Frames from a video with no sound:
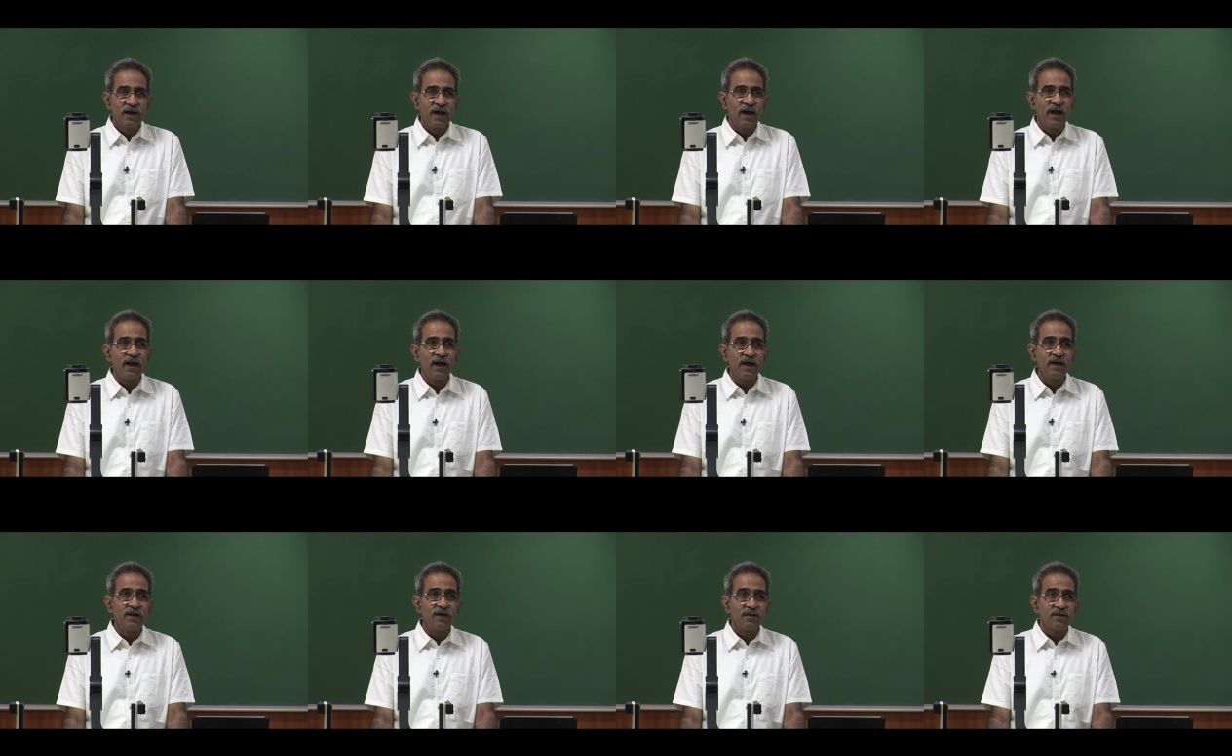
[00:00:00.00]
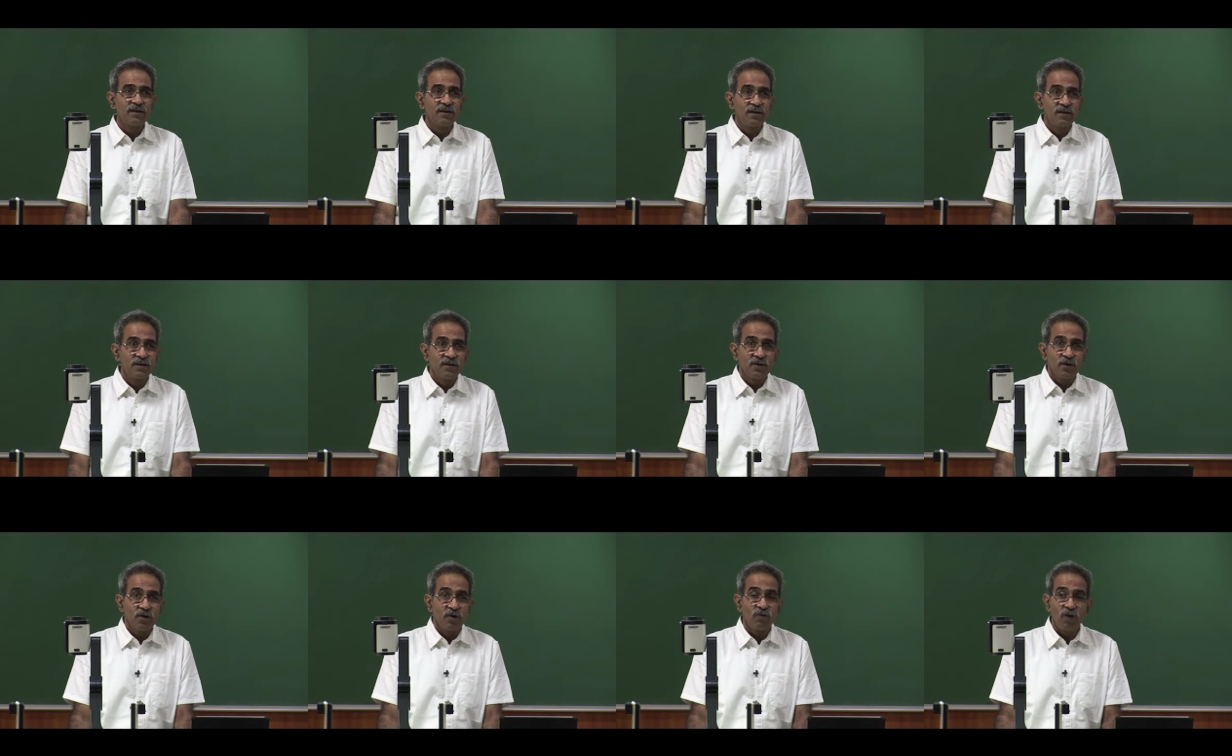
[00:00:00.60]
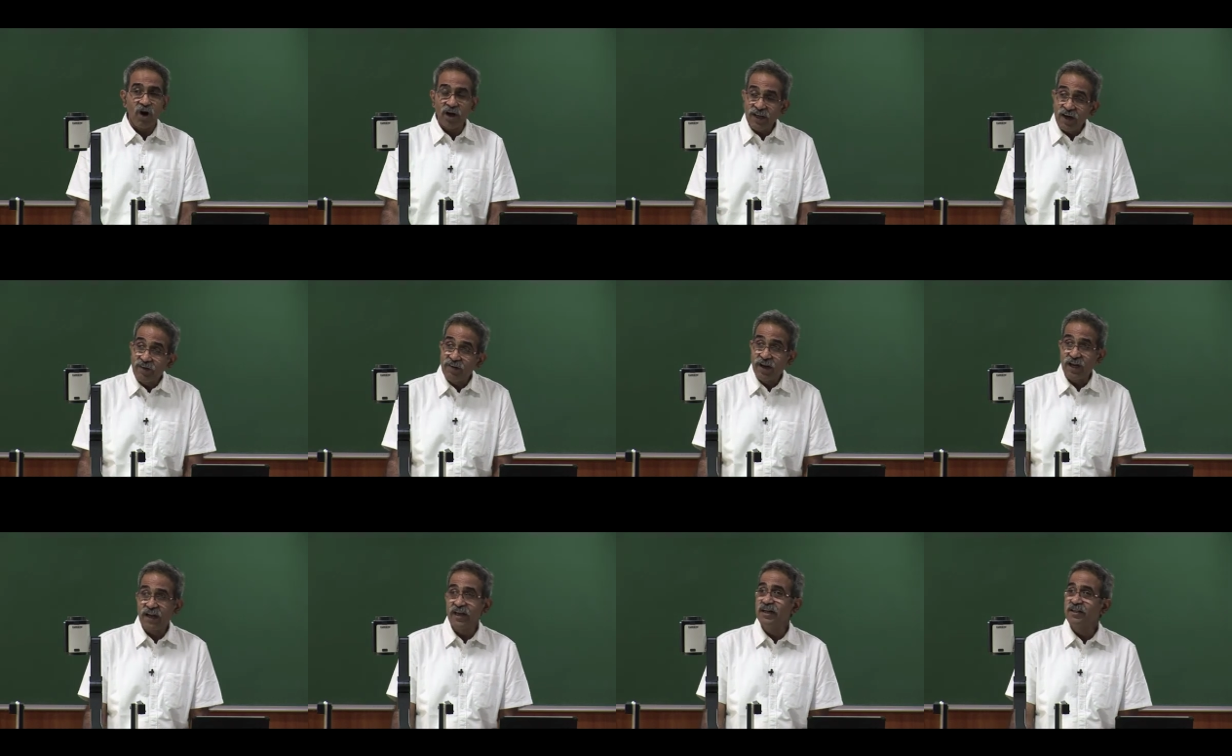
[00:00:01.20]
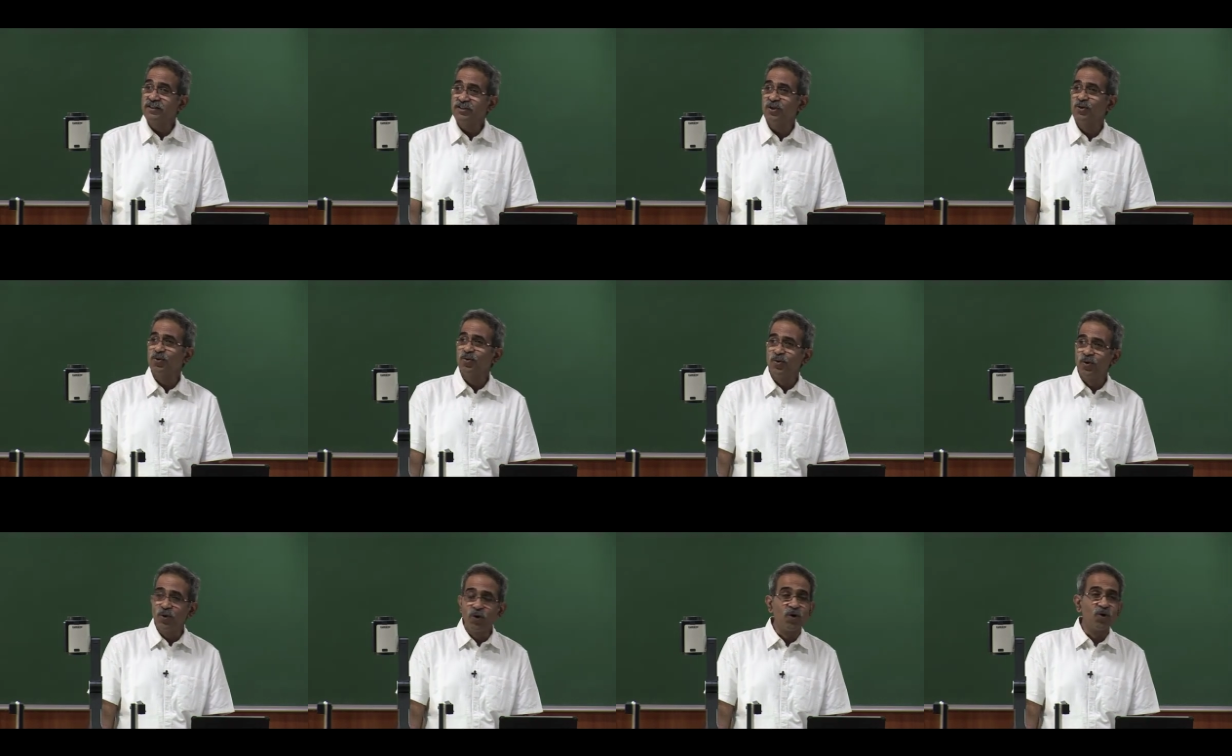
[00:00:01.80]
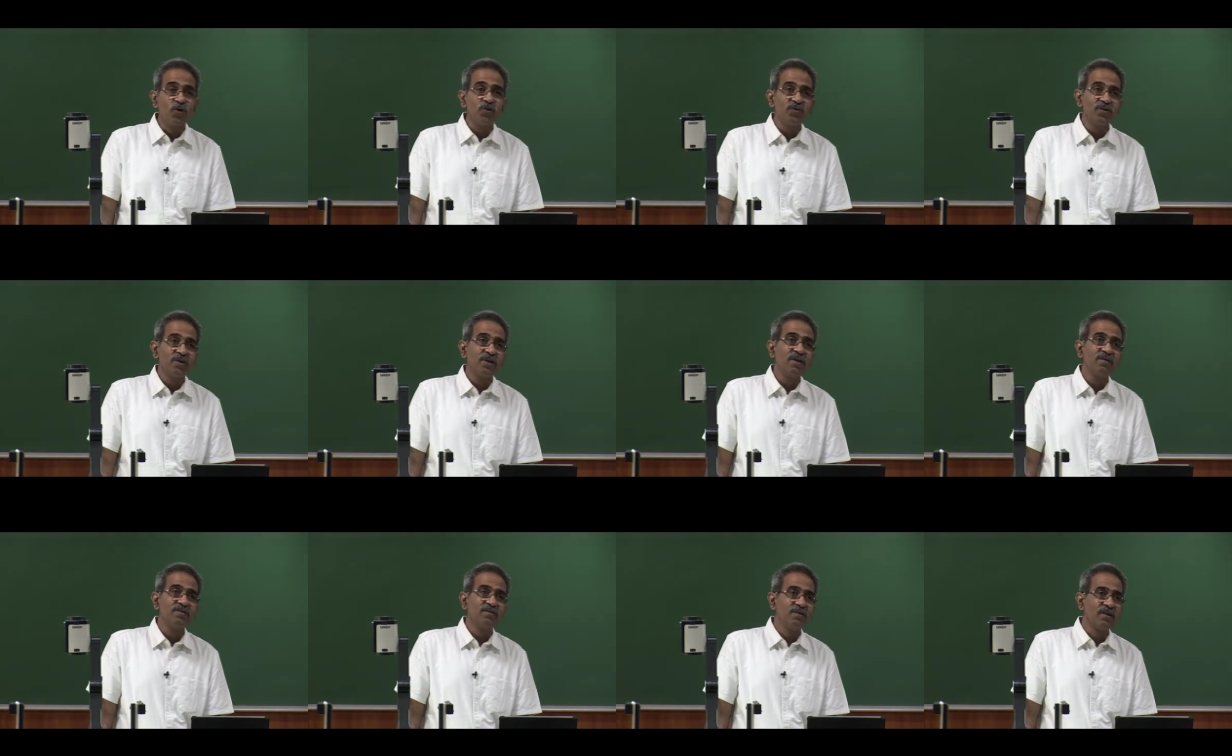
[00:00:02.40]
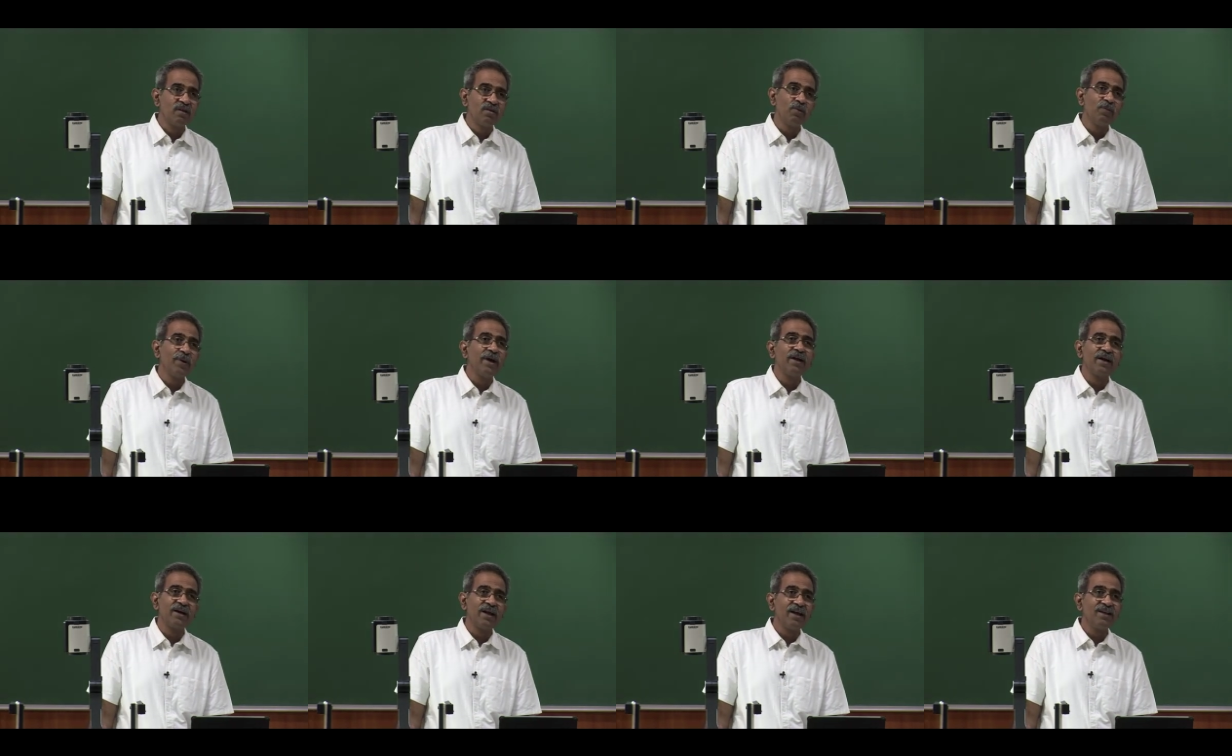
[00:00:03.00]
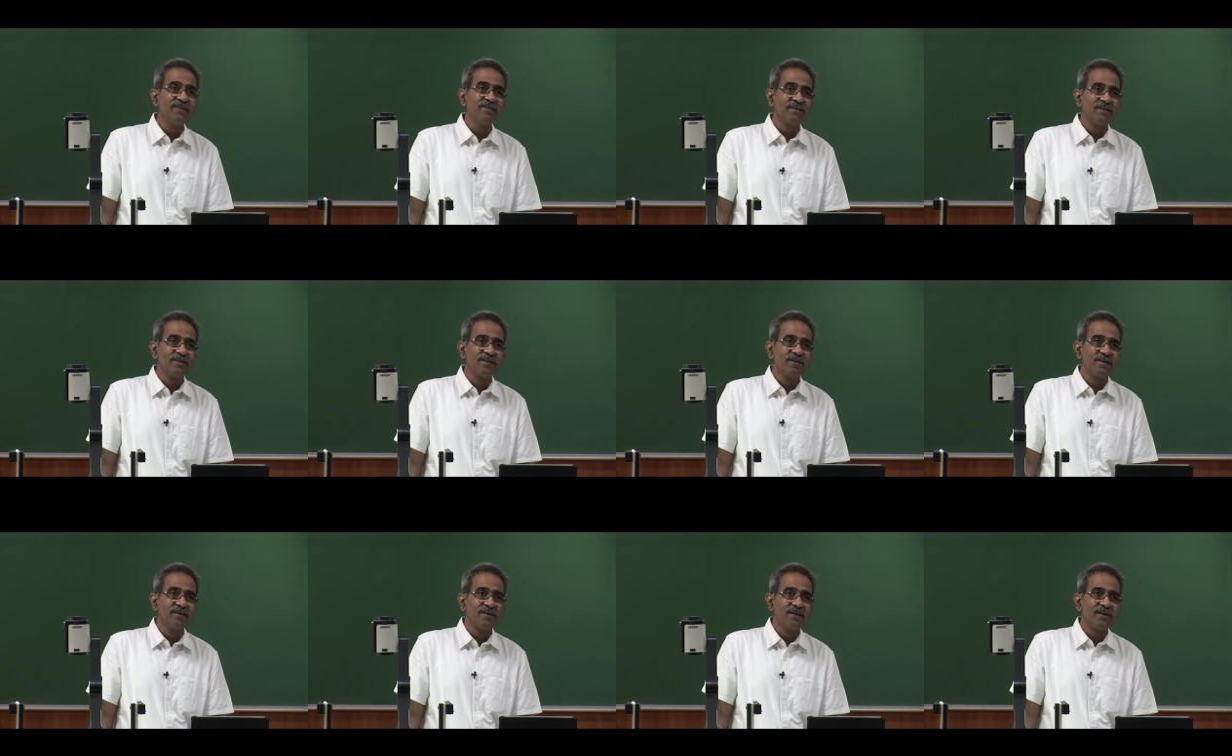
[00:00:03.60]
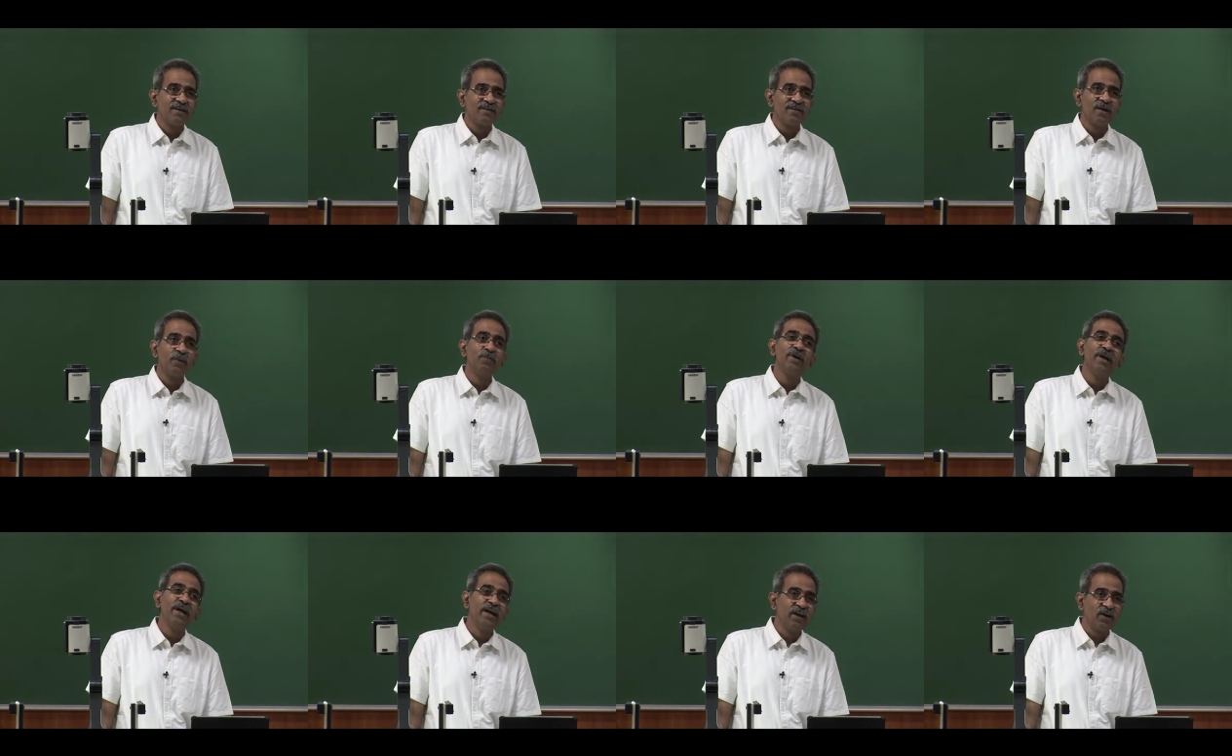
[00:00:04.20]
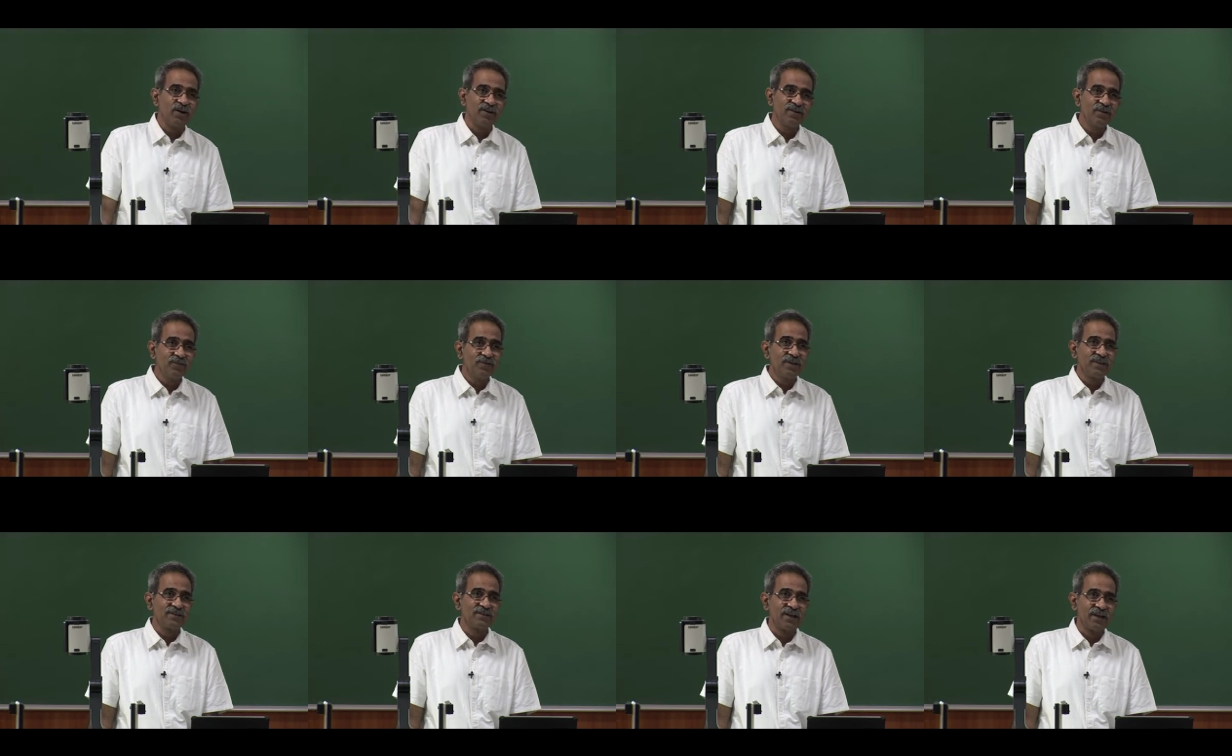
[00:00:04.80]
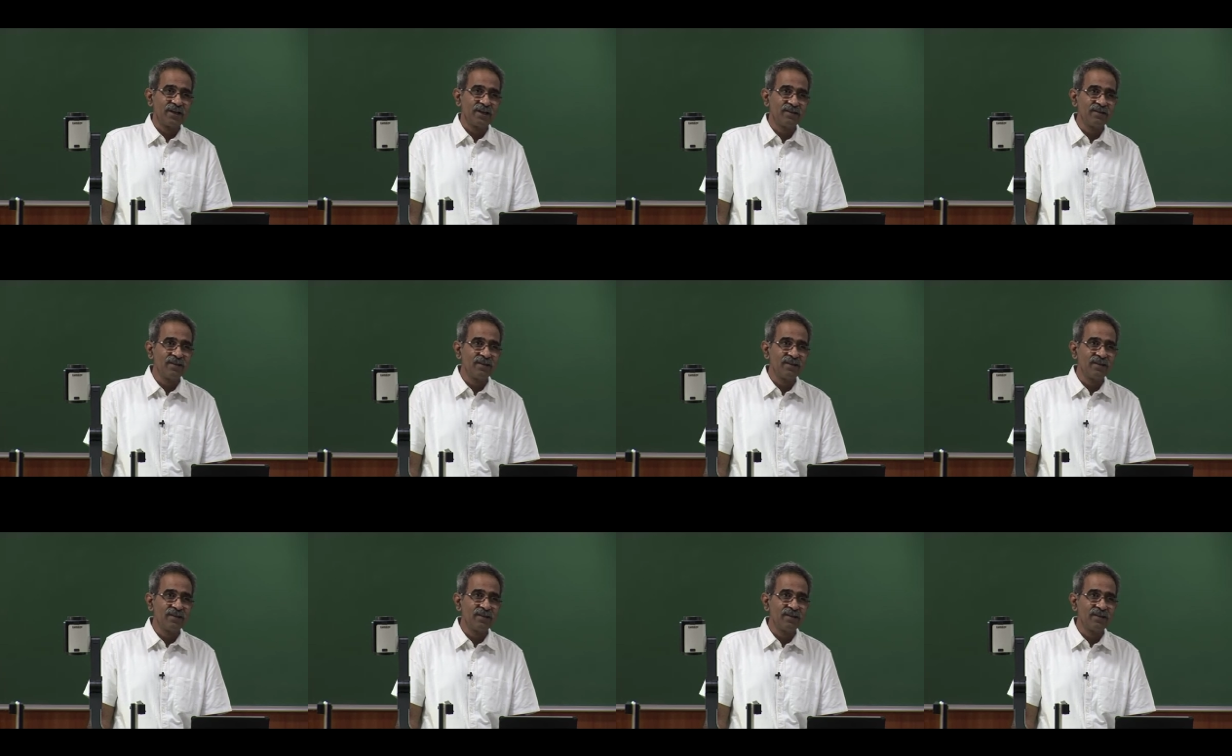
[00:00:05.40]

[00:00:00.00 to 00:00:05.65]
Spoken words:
and whatever energy you lose is dissipated as some heat or some such thing.